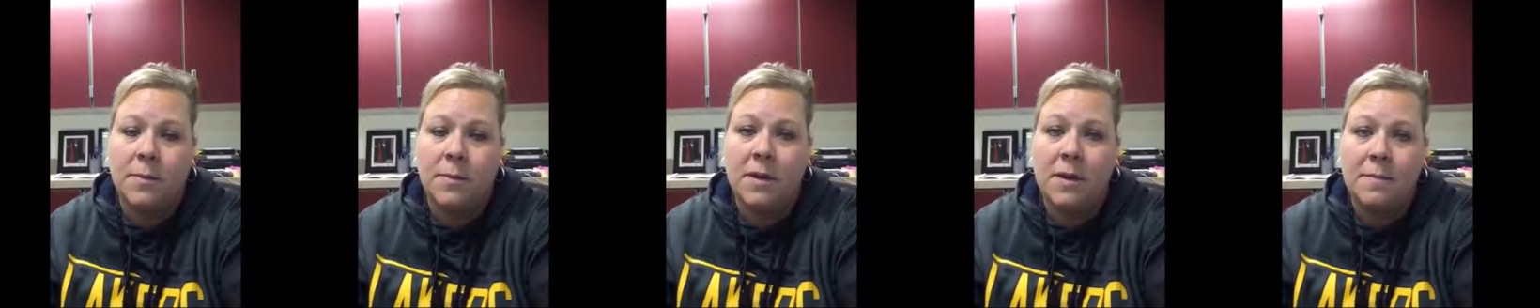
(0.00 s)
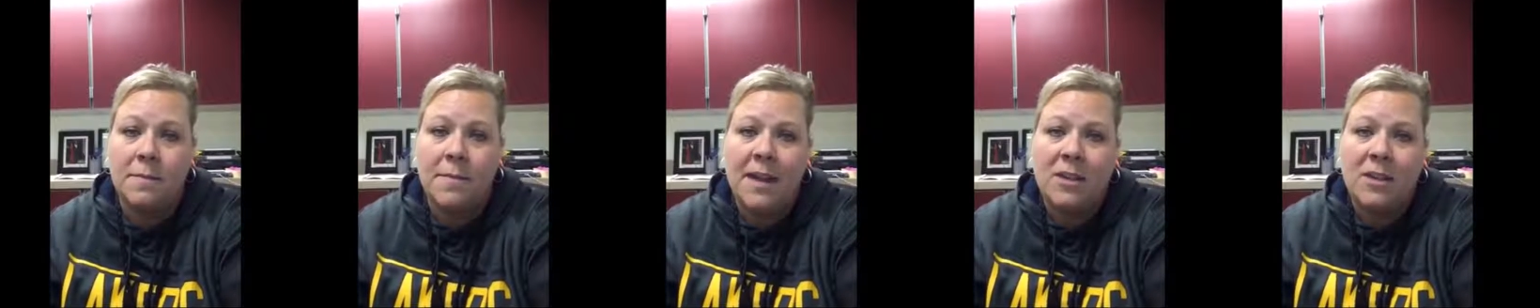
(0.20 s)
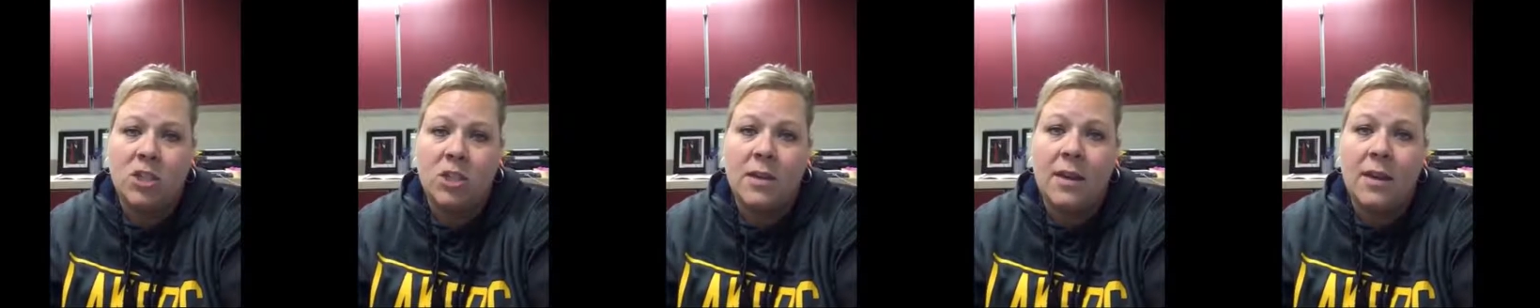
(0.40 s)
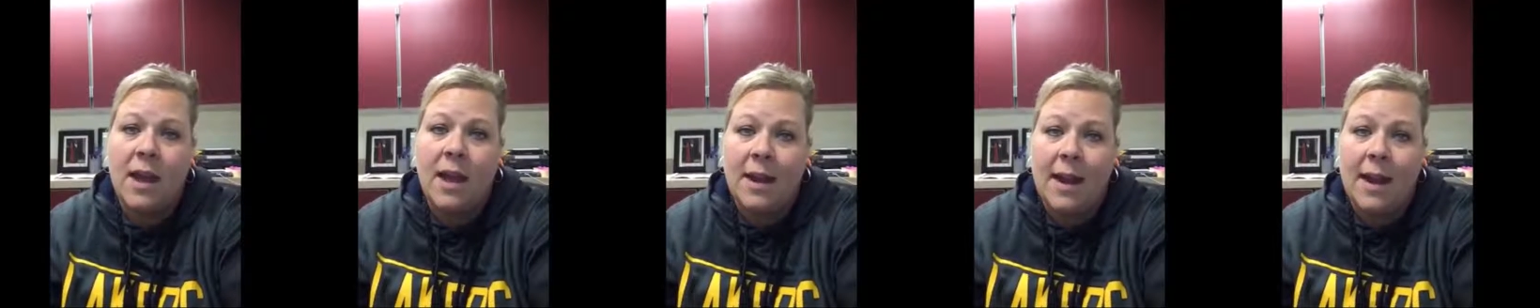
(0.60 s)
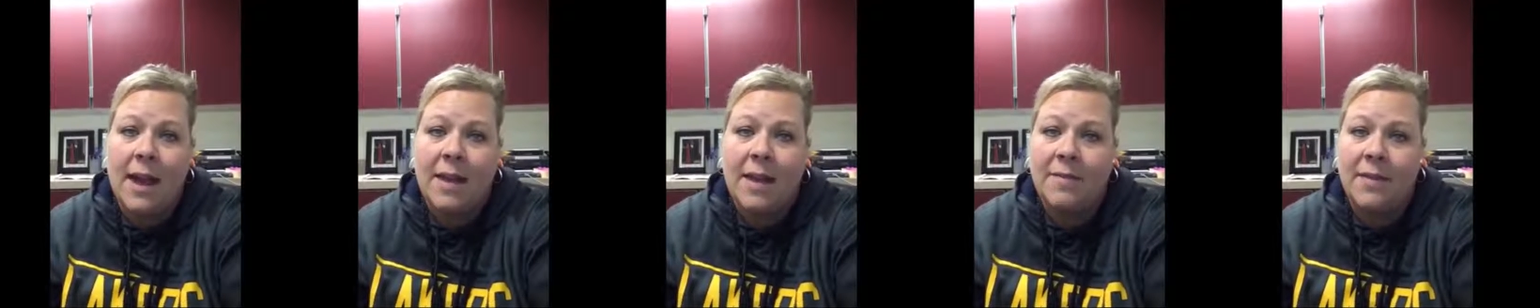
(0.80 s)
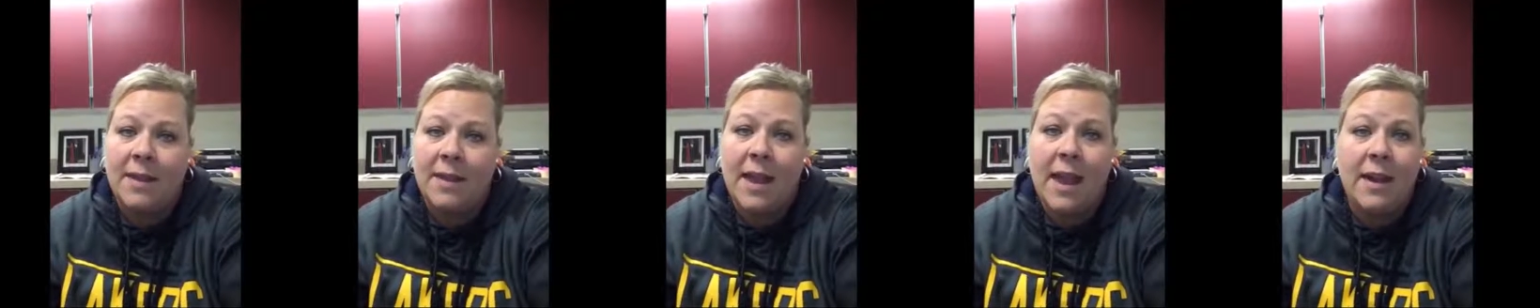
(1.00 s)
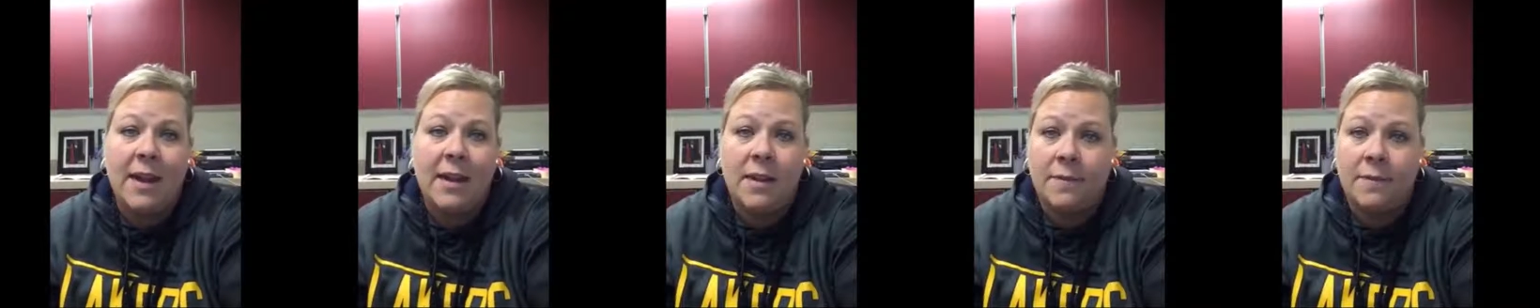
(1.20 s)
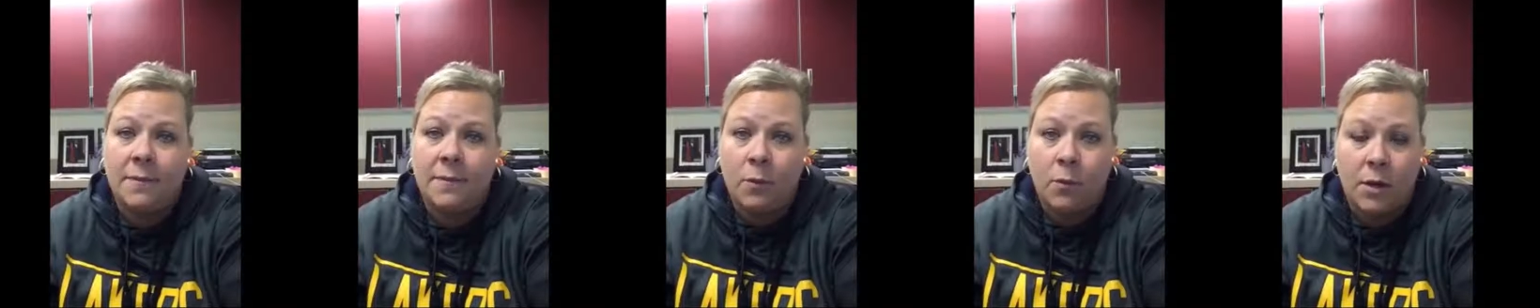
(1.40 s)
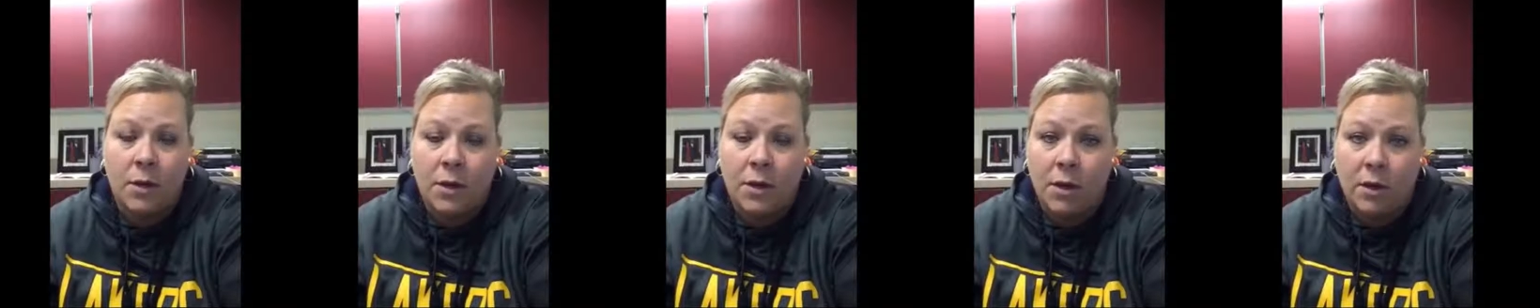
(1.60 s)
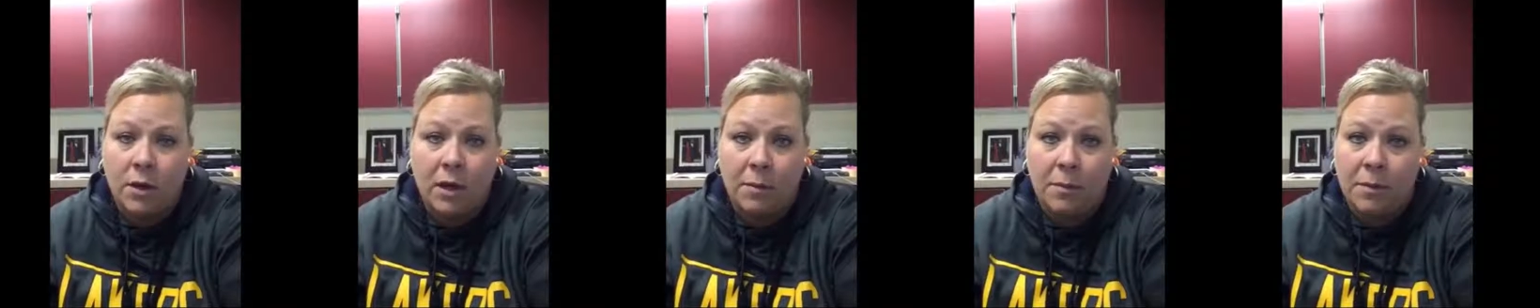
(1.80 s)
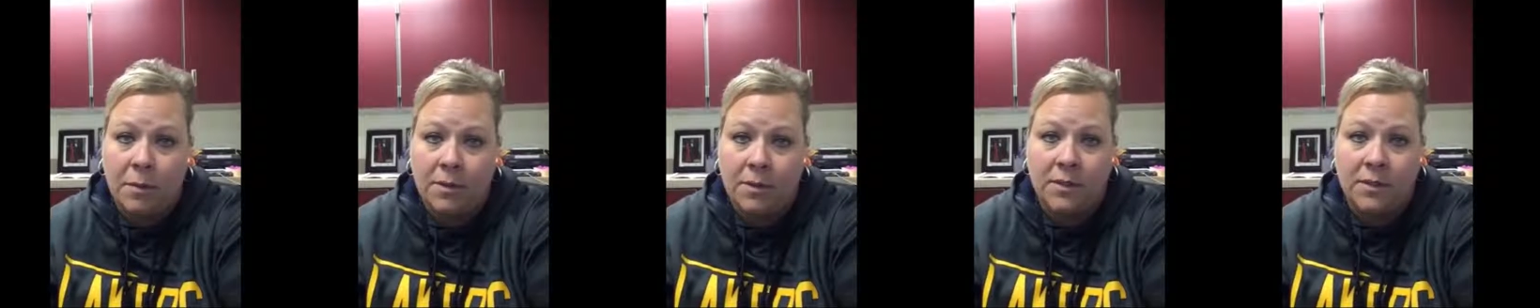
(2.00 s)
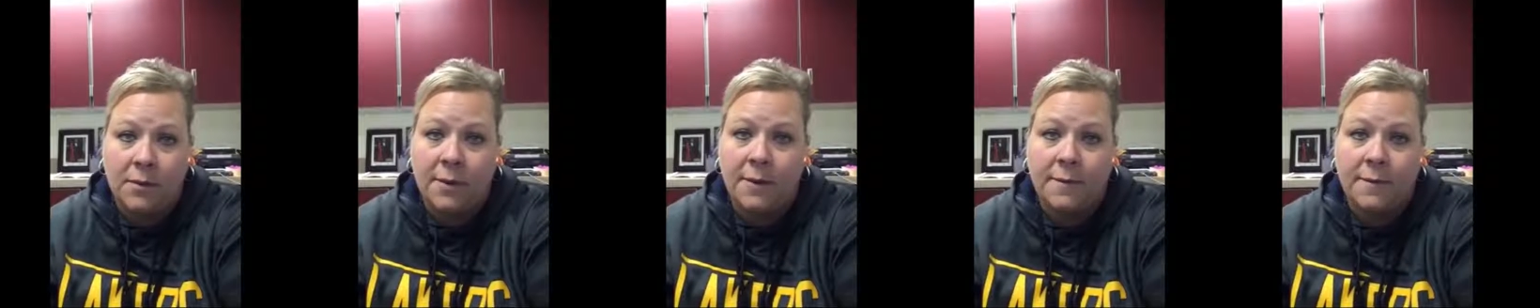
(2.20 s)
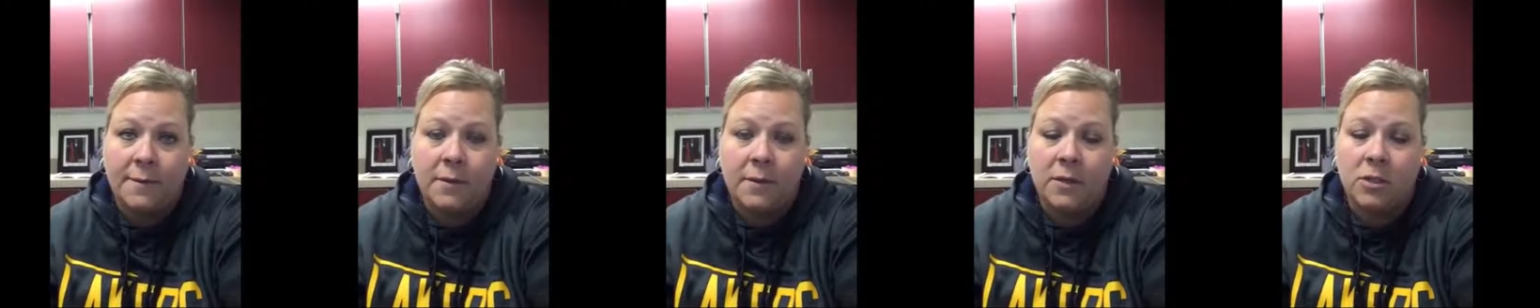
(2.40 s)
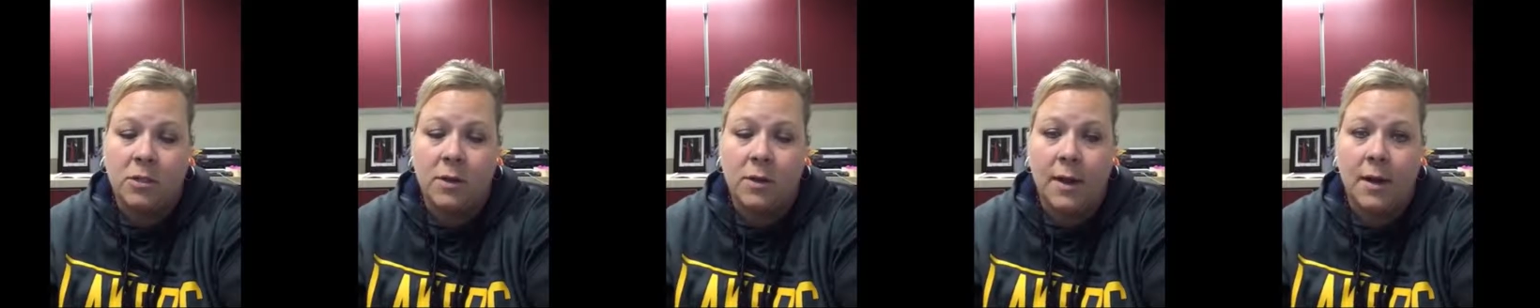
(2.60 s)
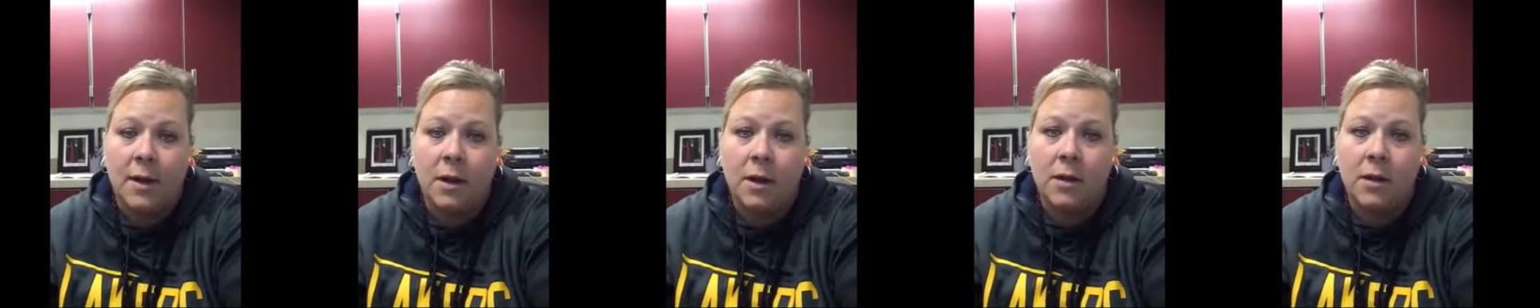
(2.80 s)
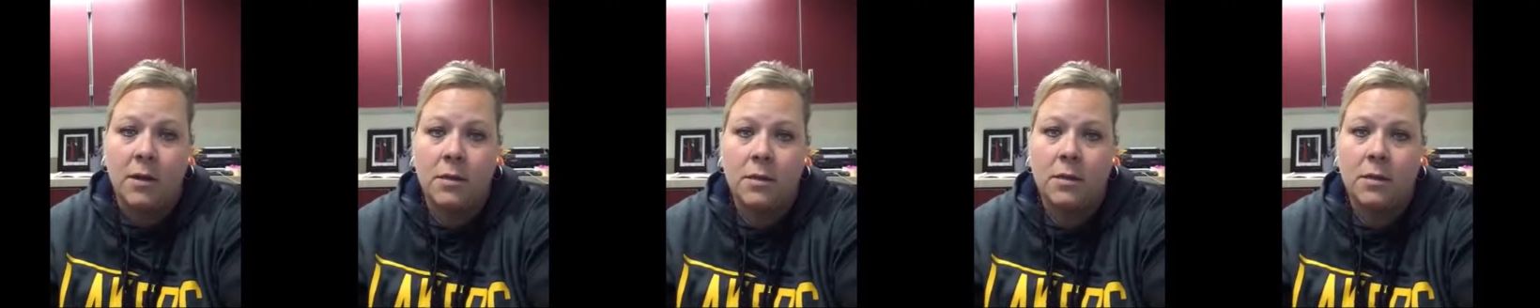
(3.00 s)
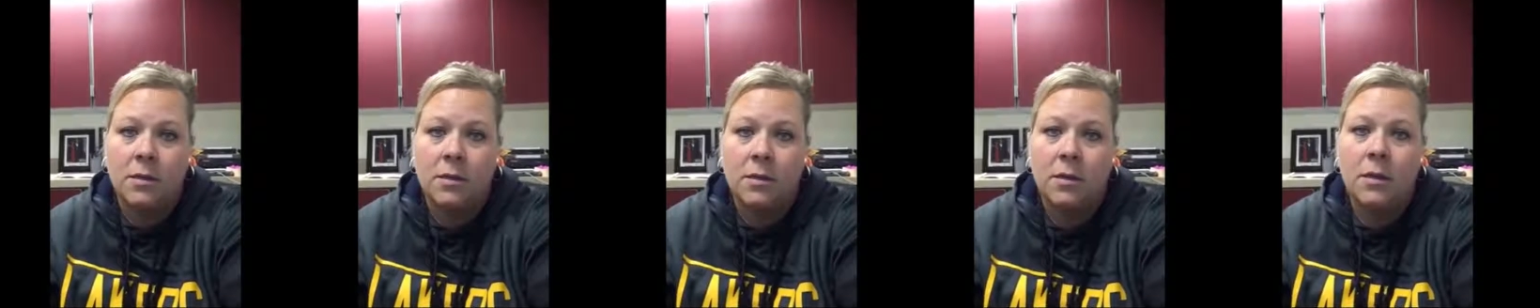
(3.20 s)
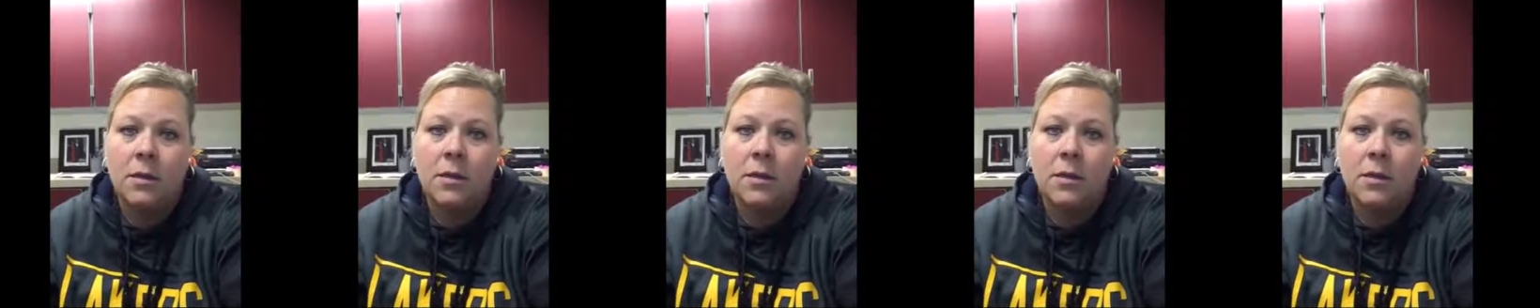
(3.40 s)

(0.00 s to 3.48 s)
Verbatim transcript: But imagine not having any food in your cupboards or refrigerator.